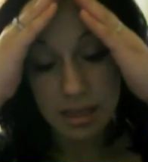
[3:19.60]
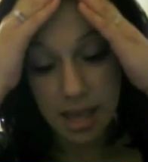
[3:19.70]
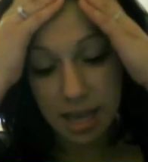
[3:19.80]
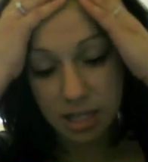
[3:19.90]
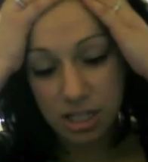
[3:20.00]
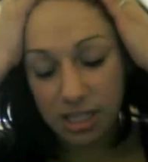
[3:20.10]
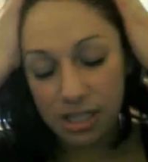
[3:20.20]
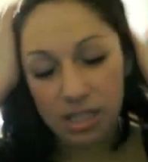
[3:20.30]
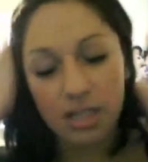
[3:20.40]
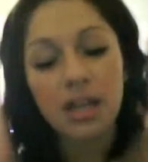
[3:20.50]
They
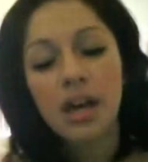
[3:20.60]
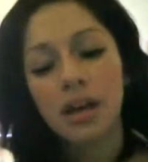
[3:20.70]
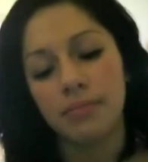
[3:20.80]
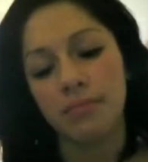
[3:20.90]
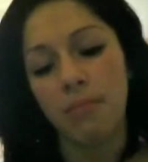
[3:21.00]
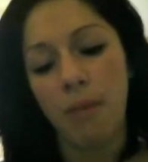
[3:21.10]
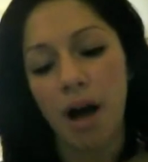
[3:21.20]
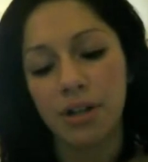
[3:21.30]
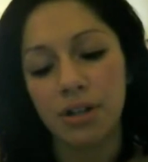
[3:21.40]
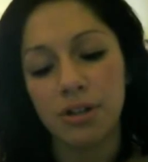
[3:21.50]
just um,
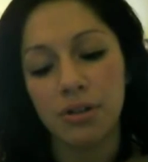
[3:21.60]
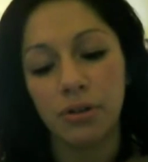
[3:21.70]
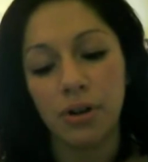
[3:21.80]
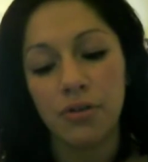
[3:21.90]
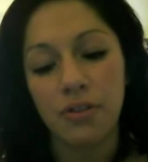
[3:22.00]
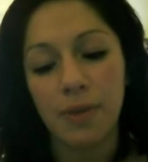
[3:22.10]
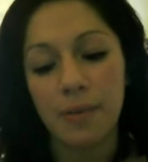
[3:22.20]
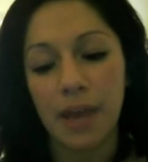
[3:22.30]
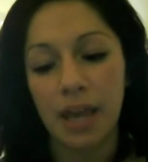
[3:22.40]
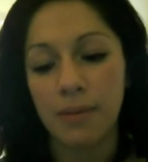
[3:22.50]
monitor the growth of my
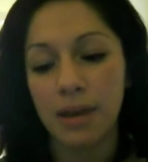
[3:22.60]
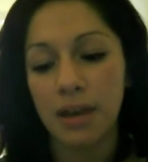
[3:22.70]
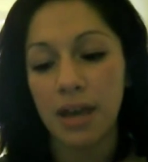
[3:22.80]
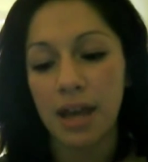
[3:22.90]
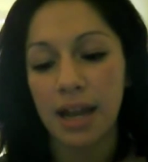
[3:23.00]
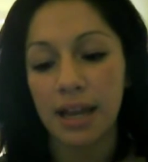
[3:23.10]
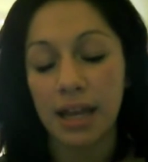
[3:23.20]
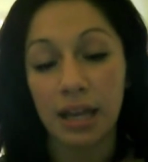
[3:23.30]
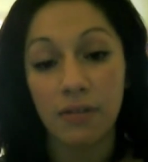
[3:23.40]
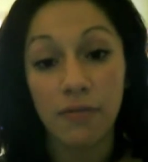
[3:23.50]
baby, and I
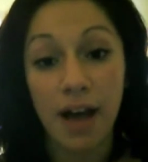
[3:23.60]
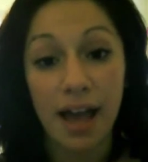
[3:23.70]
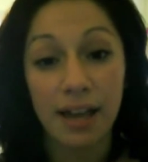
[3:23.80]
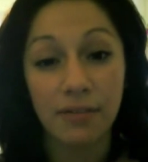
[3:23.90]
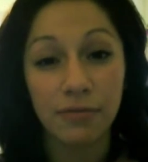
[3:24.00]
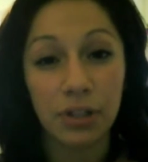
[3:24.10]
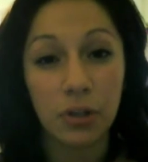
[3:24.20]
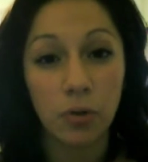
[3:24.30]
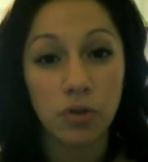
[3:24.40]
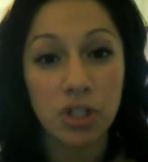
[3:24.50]
get like five free
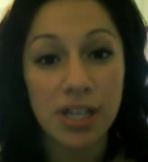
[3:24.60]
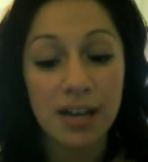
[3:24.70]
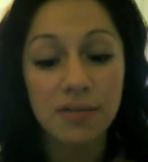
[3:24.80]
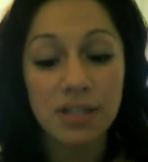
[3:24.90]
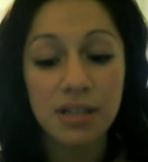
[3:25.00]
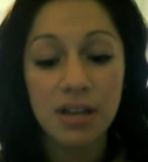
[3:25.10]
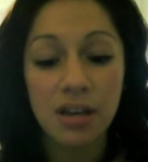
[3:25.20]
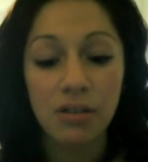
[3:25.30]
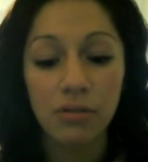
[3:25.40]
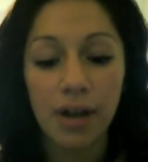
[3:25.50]
ultrasounds
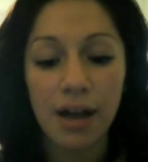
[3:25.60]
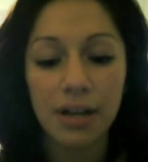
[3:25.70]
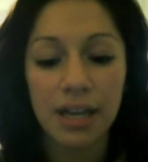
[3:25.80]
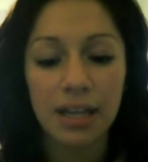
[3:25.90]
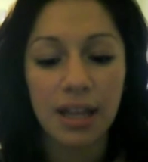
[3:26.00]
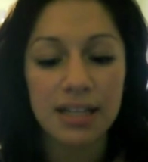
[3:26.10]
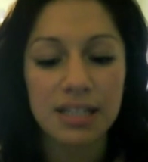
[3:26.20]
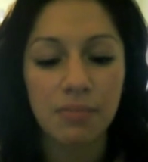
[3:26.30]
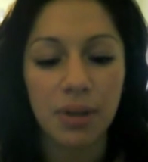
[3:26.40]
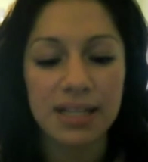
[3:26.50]
throughout it, and like
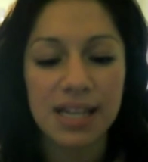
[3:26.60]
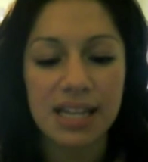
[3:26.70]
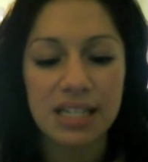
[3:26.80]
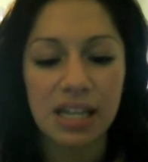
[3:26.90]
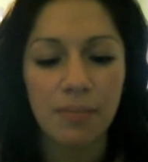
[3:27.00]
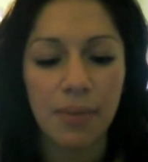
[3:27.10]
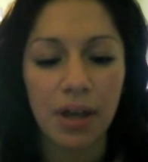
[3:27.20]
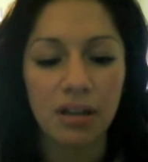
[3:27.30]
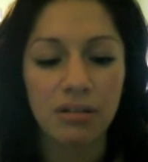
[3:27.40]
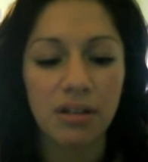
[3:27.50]
some blood testing,
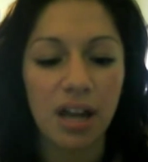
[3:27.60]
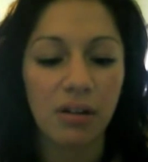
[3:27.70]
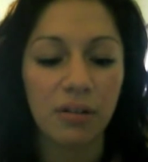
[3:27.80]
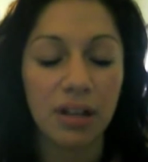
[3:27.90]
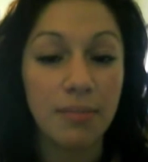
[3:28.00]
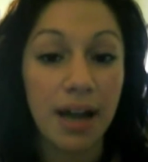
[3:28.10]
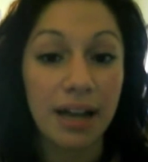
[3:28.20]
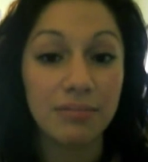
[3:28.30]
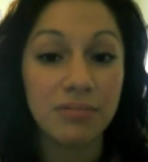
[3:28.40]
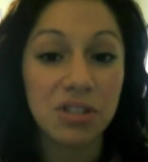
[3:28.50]
but I don't really
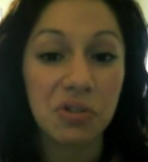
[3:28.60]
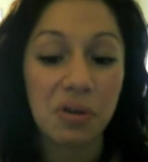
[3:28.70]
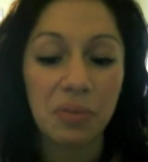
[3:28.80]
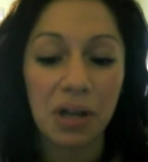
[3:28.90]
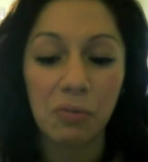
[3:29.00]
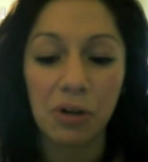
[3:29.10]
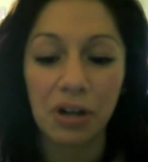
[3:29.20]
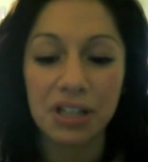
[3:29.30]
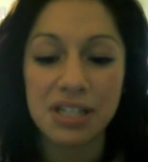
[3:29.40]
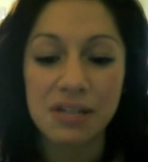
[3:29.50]
mind doing blood
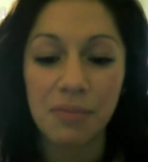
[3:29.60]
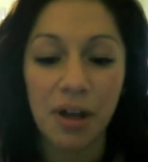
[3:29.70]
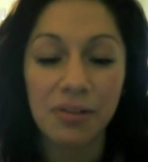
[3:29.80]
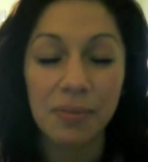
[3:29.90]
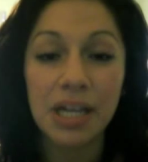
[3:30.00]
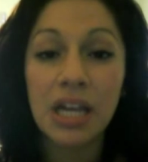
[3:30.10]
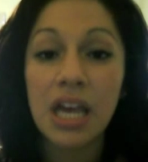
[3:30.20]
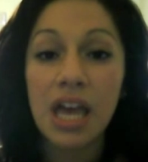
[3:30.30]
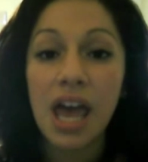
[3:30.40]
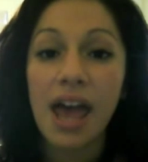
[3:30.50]
work. It doesn't bother me.
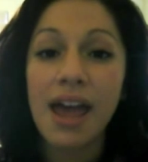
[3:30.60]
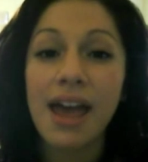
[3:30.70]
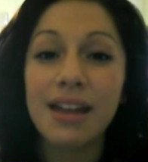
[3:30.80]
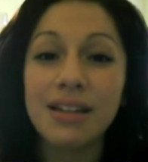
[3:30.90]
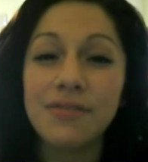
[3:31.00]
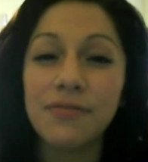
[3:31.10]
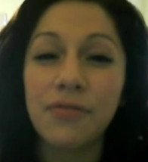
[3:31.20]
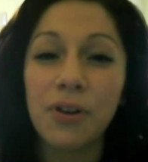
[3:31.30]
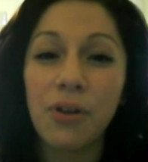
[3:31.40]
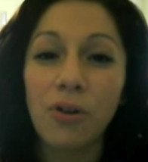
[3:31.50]
And
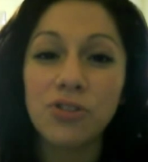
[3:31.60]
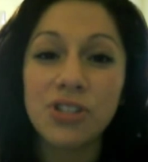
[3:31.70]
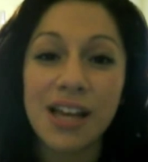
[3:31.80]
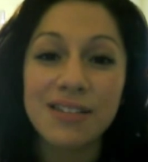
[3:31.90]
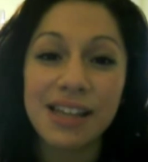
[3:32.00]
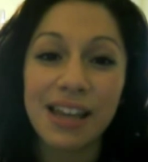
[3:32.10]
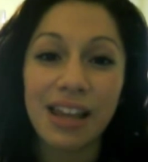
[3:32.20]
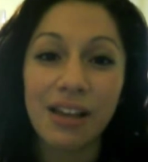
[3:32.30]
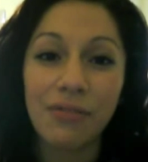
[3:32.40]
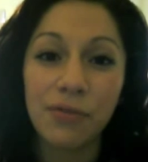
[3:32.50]
for the ultrasounds, I get
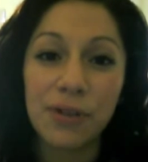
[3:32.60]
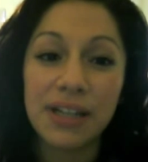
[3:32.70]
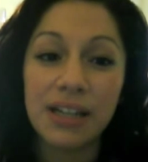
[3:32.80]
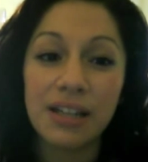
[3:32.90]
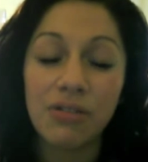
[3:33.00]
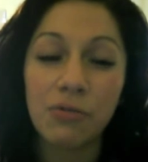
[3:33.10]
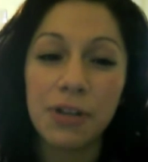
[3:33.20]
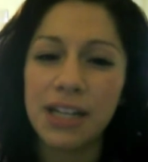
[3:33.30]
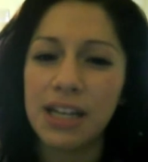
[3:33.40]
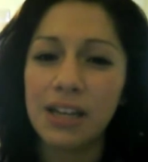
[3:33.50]
like free
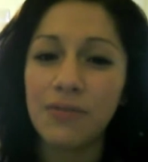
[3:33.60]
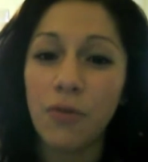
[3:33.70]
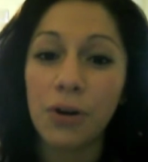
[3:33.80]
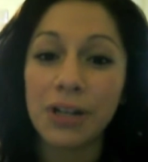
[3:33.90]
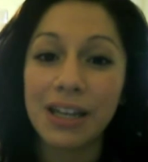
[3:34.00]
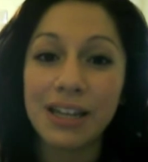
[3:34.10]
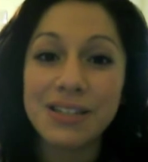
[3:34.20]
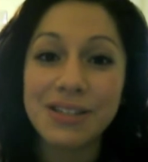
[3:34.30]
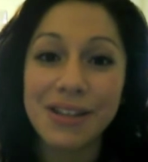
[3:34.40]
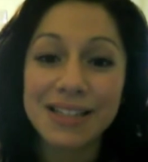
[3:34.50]
3D, 4D,
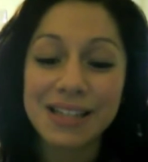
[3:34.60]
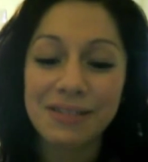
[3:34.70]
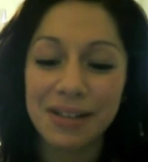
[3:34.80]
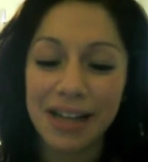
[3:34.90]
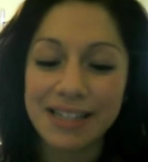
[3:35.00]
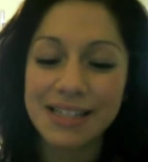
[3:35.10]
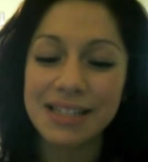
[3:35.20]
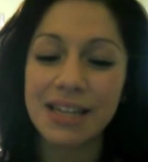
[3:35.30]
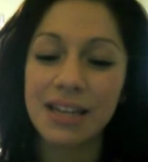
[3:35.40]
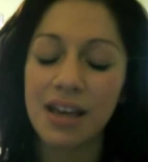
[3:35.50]
so that's gonna be
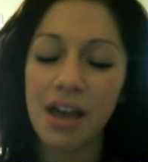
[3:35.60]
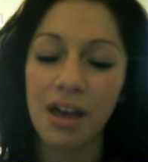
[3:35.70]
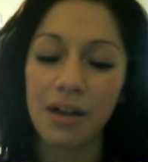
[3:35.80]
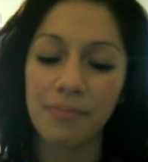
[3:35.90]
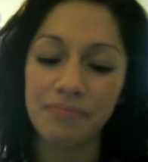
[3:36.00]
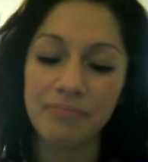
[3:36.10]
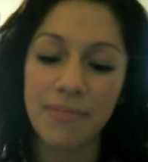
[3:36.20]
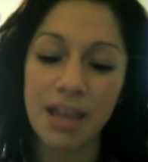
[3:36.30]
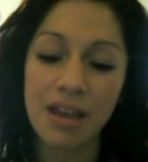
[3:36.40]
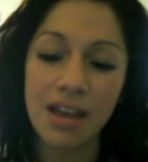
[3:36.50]
nice. Um,
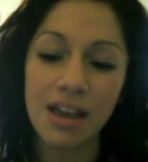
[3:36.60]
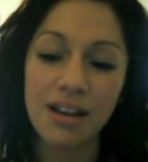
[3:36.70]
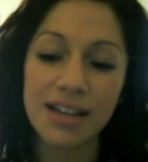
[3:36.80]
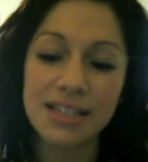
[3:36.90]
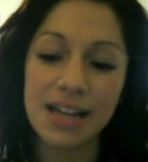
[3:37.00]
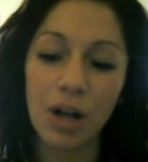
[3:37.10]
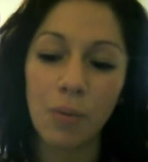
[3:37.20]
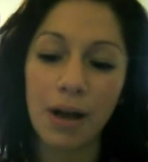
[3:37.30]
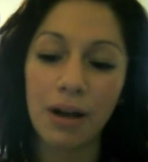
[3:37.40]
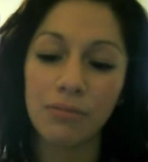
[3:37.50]
and nice to
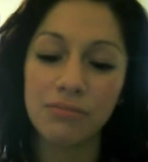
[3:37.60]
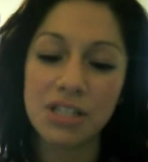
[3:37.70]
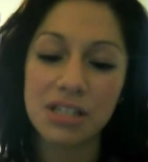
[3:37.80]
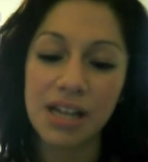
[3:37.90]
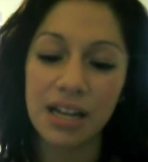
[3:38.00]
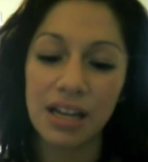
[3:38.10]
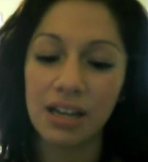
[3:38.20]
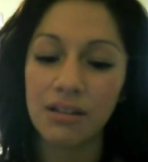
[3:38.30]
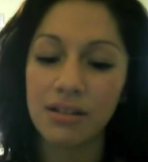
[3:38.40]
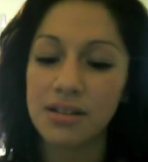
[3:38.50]
help out the study.
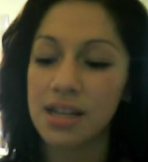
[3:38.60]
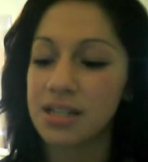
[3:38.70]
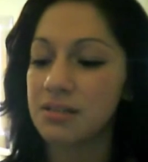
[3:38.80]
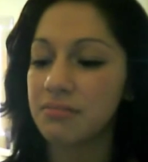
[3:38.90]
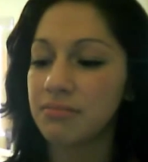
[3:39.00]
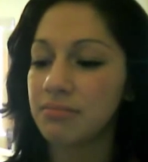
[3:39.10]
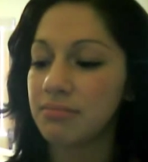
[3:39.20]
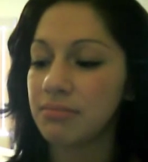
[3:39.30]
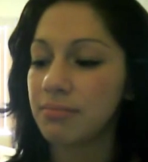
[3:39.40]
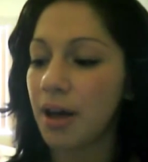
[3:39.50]
It doesn't
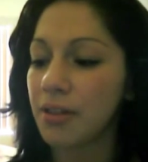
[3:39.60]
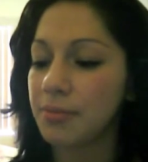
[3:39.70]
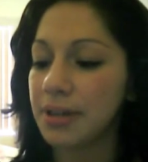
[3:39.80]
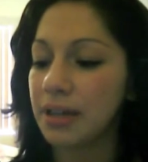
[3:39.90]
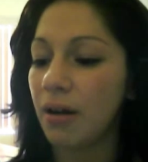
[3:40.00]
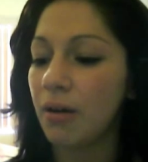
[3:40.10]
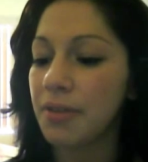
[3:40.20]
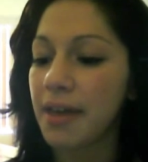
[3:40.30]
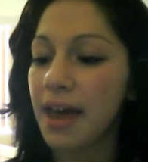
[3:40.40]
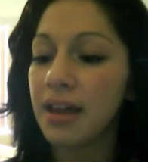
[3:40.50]
bother me at all
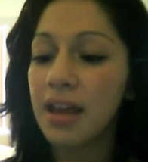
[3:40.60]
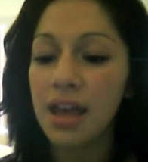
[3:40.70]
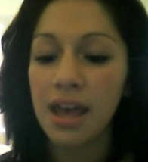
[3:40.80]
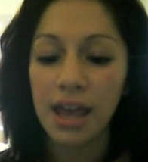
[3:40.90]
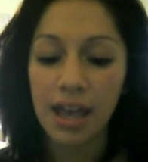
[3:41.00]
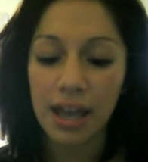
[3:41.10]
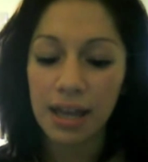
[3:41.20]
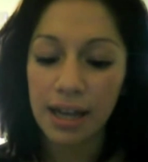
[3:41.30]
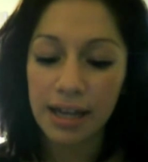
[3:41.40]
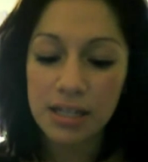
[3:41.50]
with that.
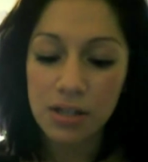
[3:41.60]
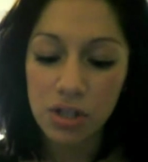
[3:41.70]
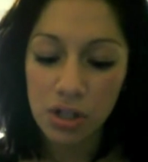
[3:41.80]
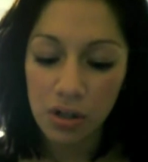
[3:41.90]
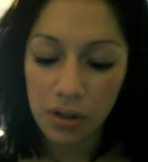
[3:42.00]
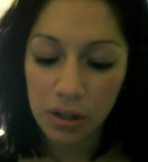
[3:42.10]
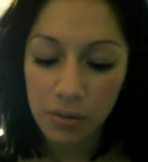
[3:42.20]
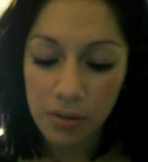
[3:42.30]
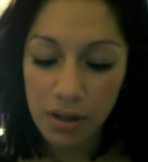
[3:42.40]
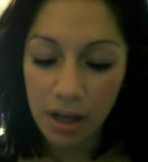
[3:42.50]
And I guess I'll show
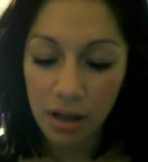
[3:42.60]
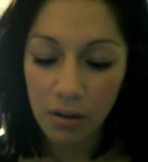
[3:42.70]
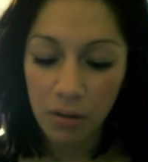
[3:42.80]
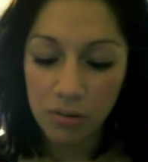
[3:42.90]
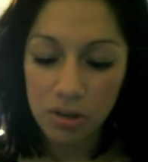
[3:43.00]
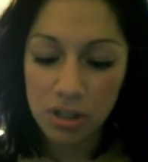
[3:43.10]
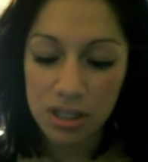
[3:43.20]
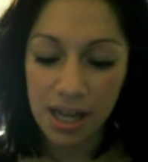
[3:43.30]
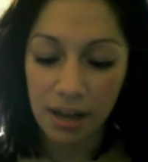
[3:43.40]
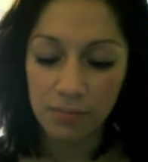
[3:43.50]
you the
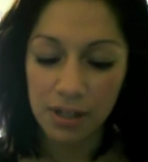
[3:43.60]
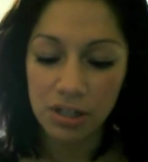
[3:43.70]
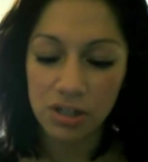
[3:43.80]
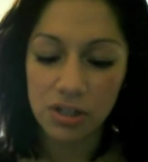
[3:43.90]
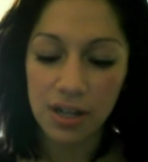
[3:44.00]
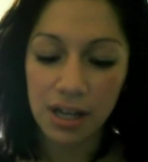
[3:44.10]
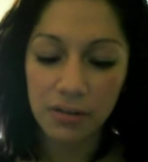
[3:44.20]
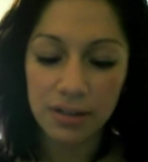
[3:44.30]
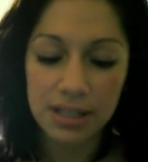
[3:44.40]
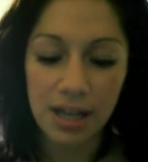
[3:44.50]
ultrasound pictures. You
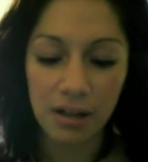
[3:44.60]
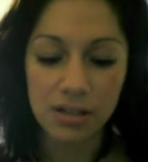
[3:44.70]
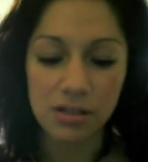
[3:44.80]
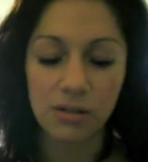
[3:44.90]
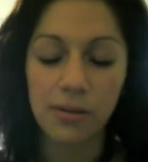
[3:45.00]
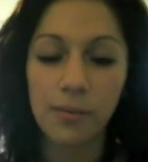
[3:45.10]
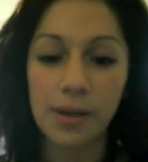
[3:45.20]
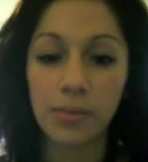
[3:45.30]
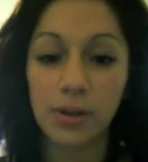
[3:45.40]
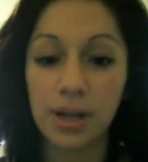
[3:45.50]
can't really tell because they're a little
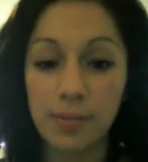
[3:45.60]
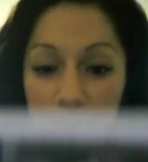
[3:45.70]
bit blurry,